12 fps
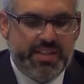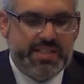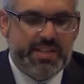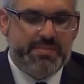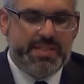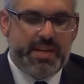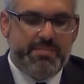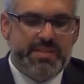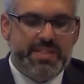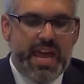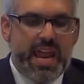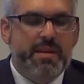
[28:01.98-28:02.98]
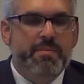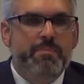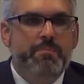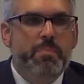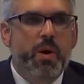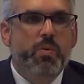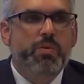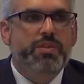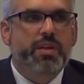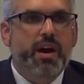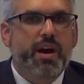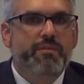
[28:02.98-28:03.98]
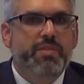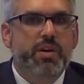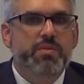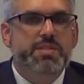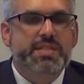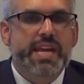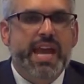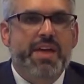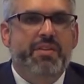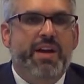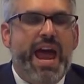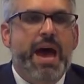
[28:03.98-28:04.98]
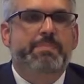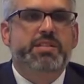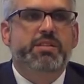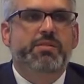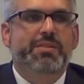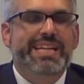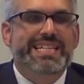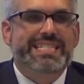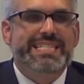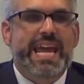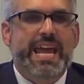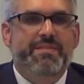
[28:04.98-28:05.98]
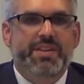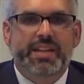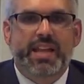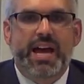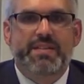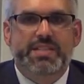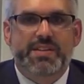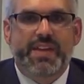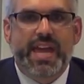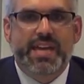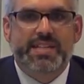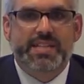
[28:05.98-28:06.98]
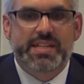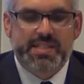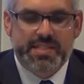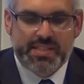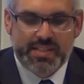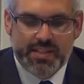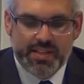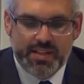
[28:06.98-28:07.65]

of the symptoms. And both of those together absolutely saved lives of Kansans.